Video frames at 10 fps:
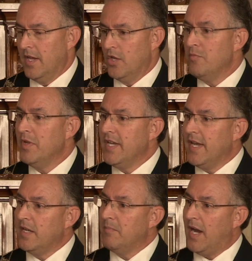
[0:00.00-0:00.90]

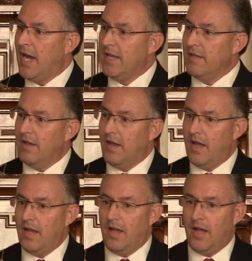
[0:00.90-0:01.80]
Humiliated by
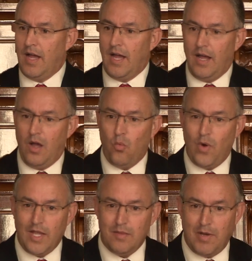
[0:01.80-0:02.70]
a
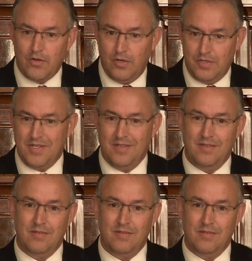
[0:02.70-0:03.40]
white minority,